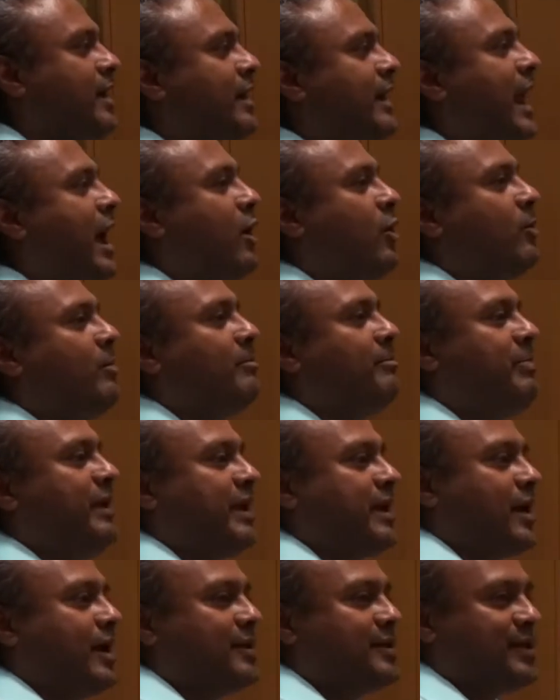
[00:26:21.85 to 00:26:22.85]
Now,
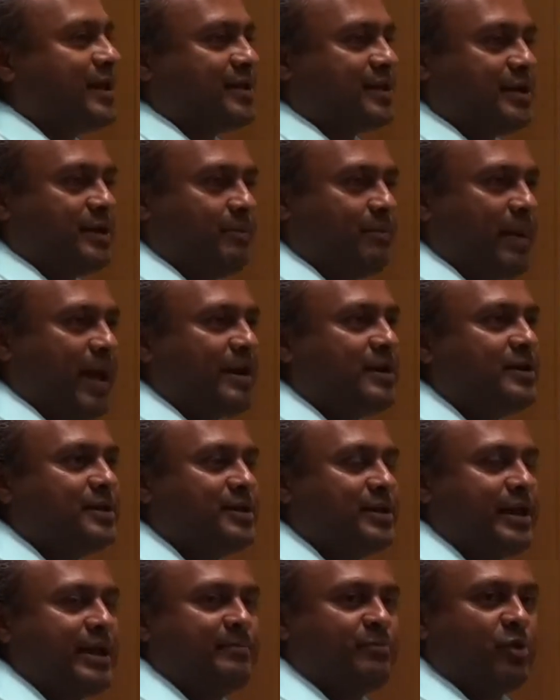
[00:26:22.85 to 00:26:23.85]
because that's a
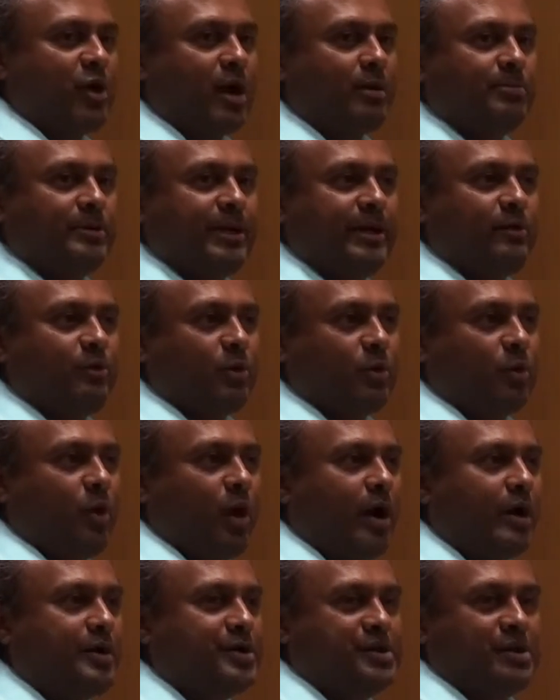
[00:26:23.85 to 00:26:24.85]
dependency and probably it
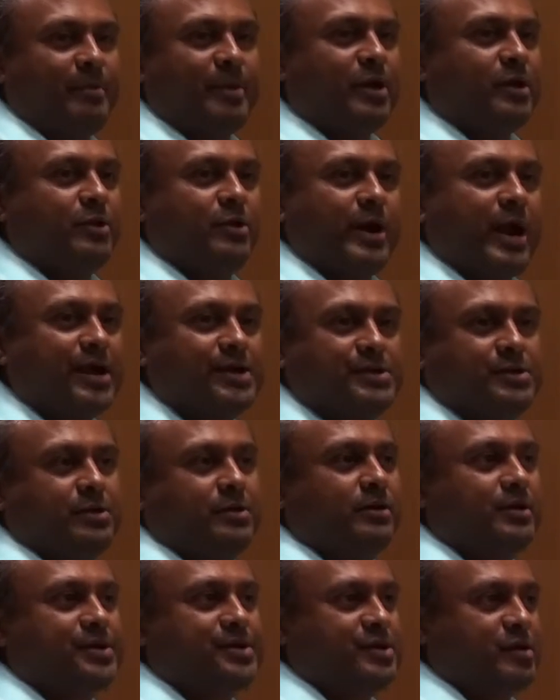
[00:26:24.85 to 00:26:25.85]
requires some other
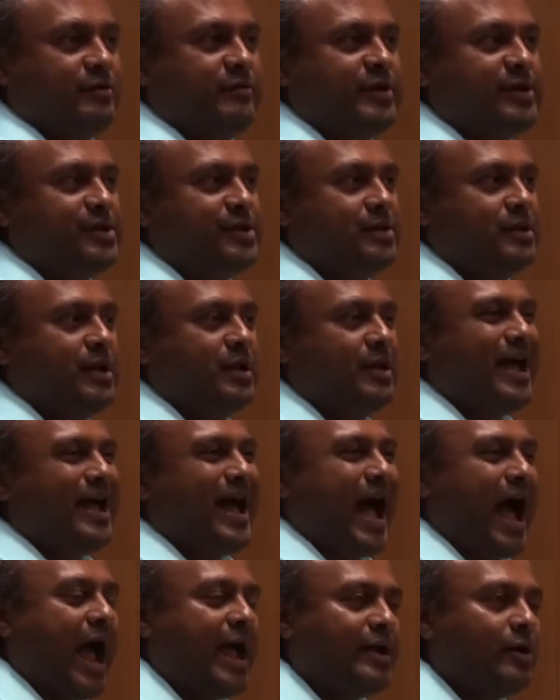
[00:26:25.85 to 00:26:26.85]
external service,
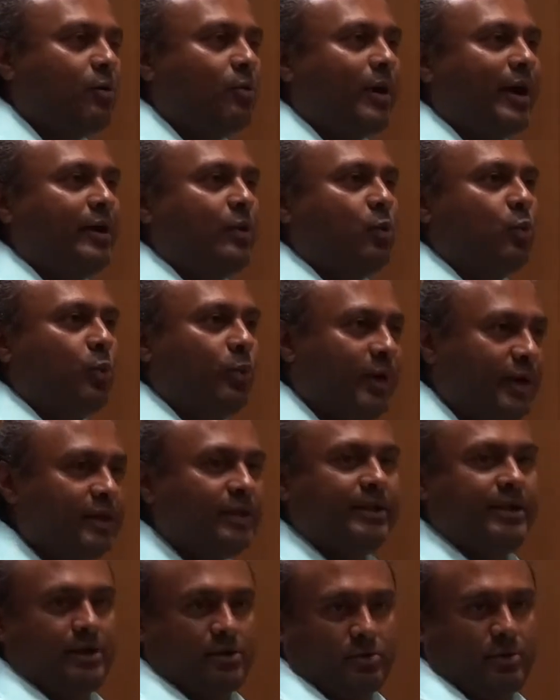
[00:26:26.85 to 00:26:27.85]
I don't want to
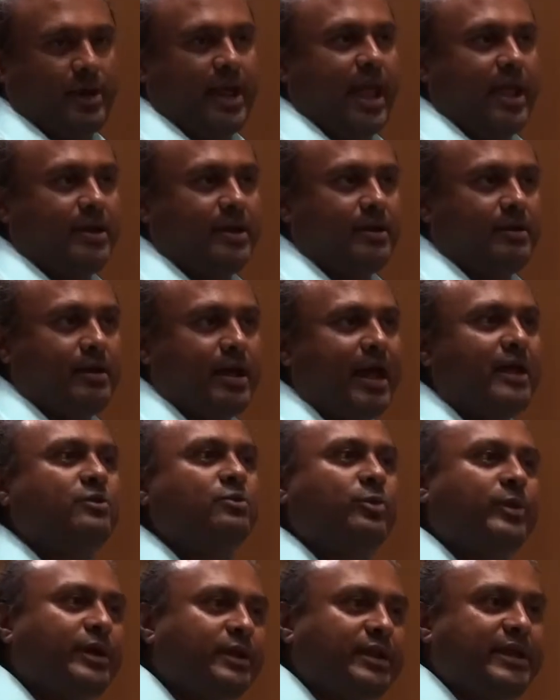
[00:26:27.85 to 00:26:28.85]
really create it and
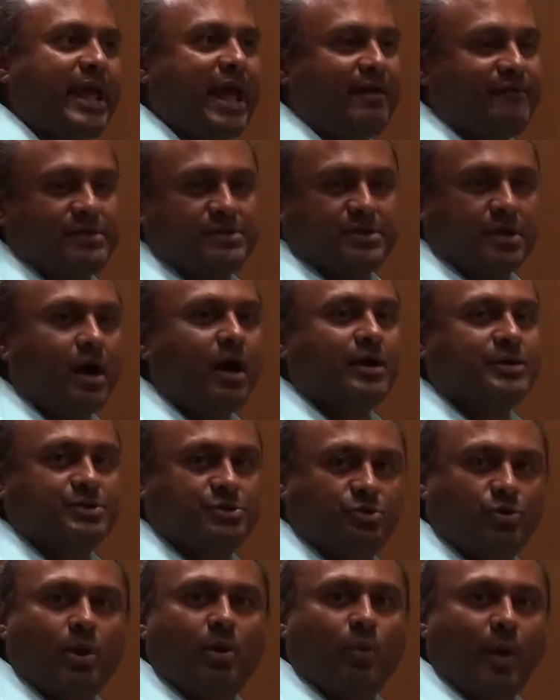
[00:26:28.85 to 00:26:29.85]
really have it talk
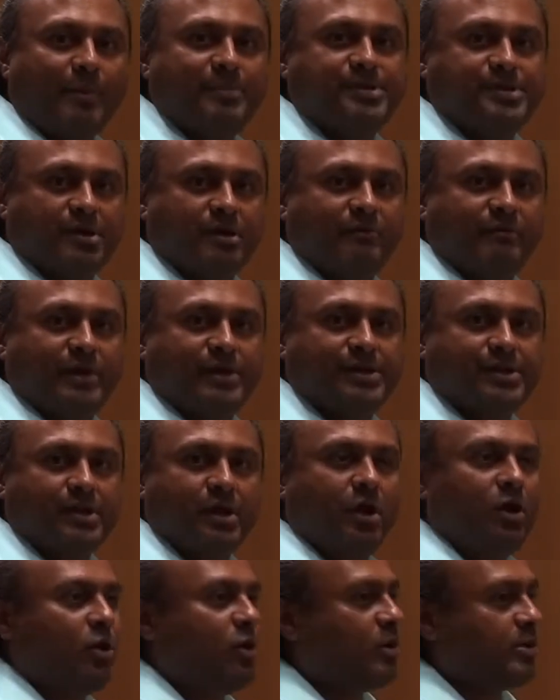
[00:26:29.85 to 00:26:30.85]
to a web service
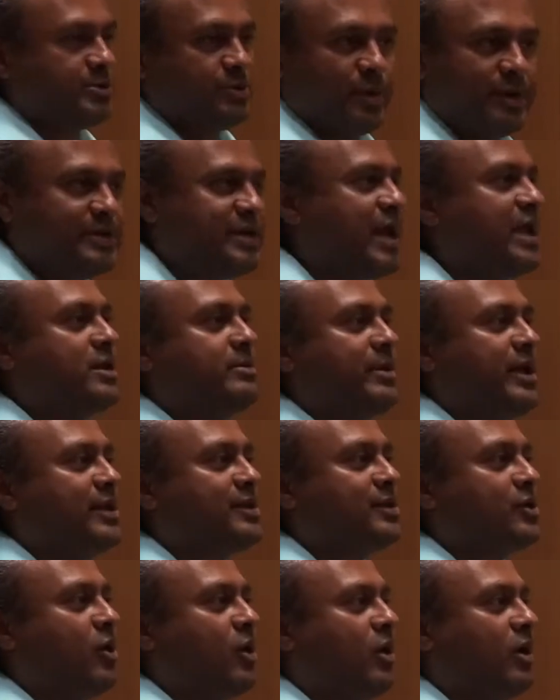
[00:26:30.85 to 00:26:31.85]
or to a
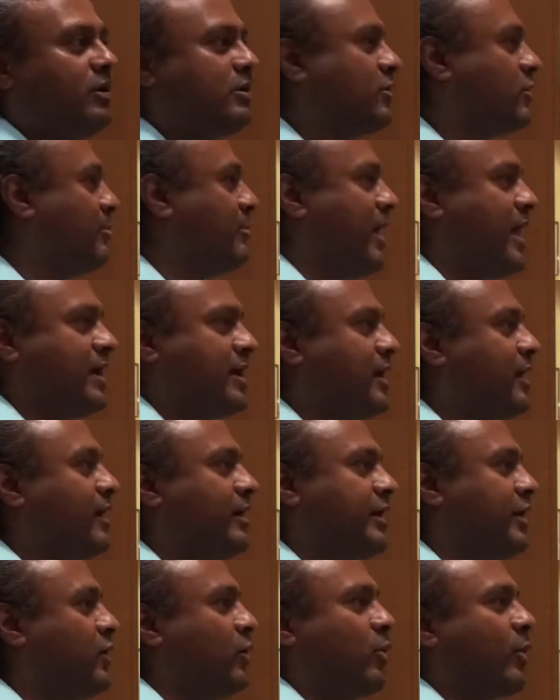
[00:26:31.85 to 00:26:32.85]
database call or make a
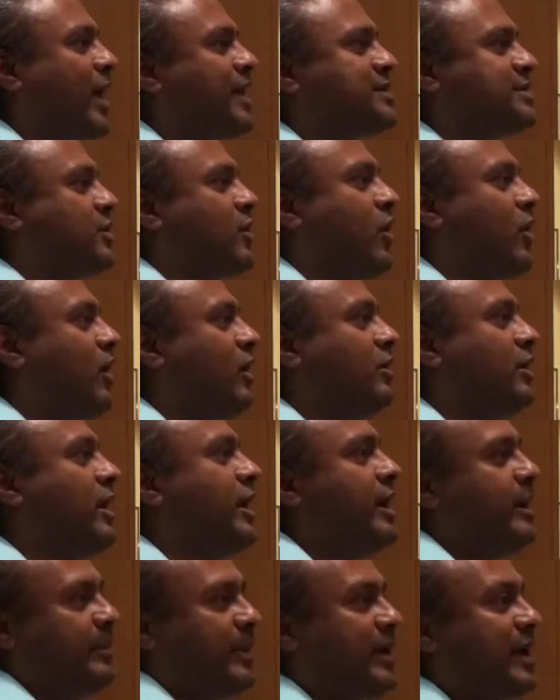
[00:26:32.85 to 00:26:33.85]
REST call,
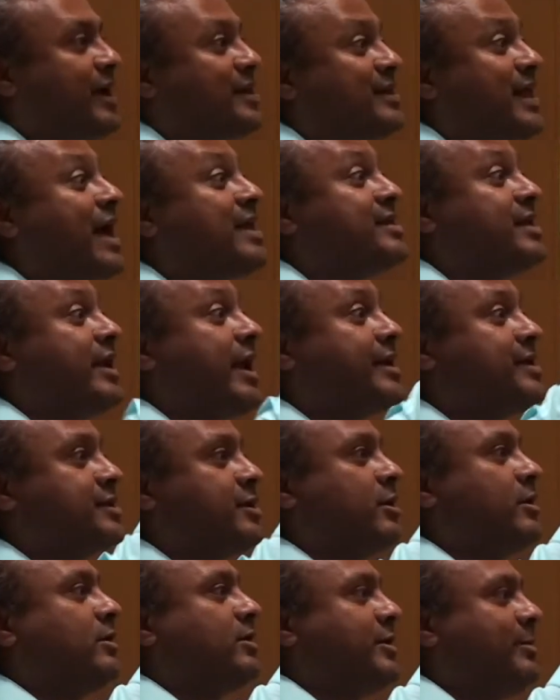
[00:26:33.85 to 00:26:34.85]
because that's an
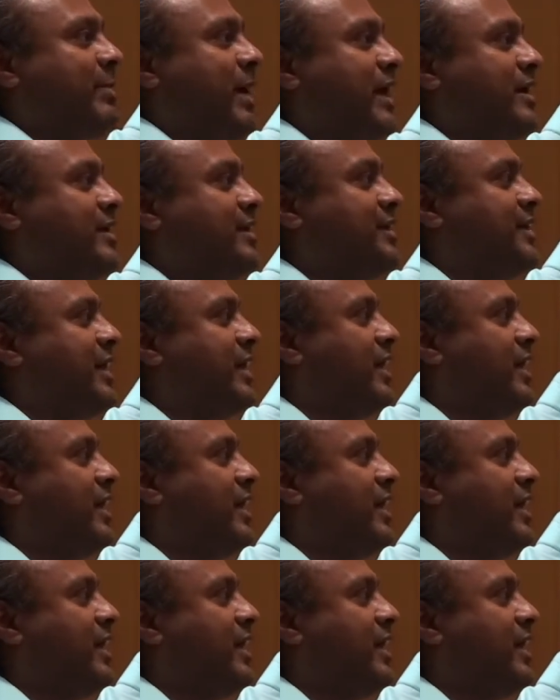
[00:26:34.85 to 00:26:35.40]
external dependency.